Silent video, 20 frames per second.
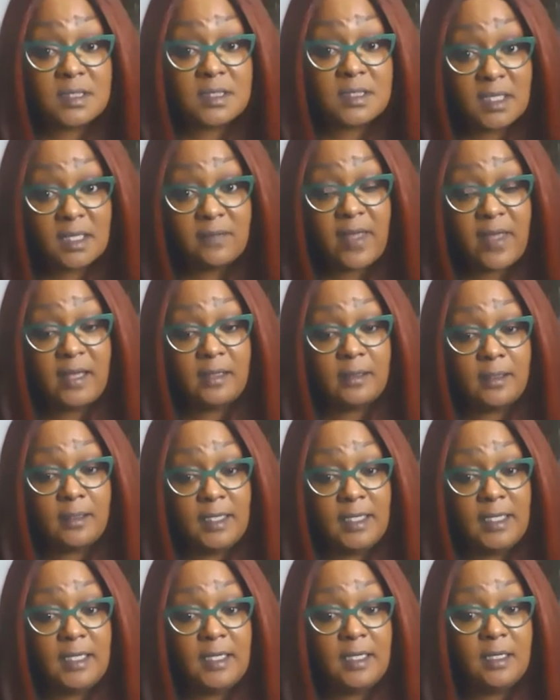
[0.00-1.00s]
seeing that
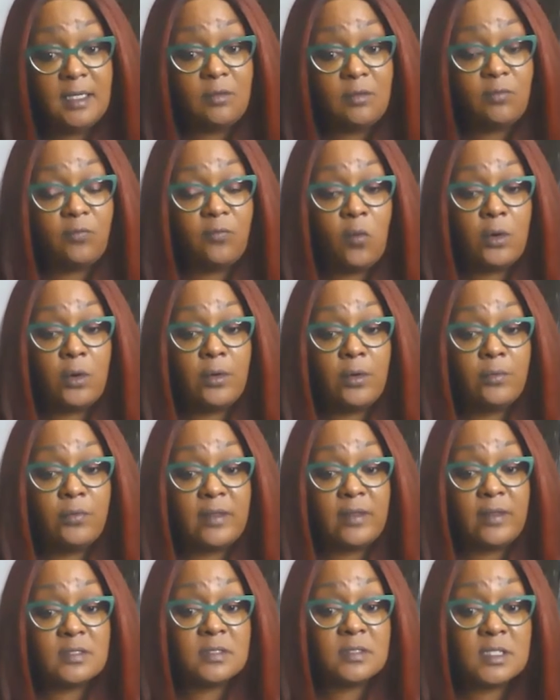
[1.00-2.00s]
need for
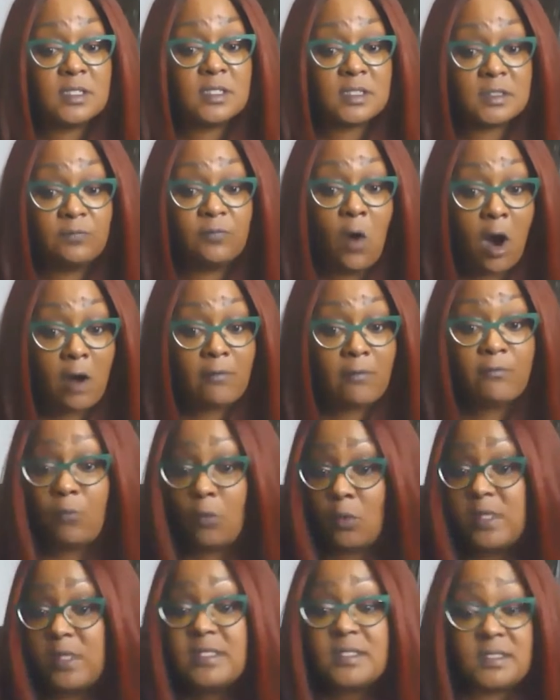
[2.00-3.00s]
this this our
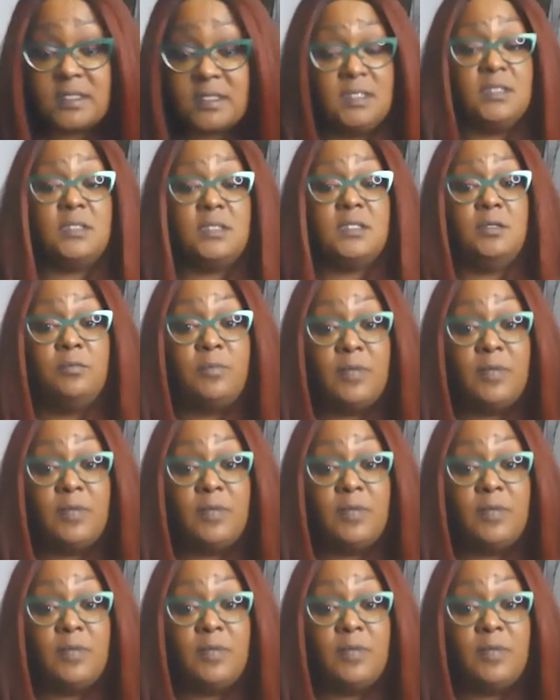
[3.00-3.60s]
voices to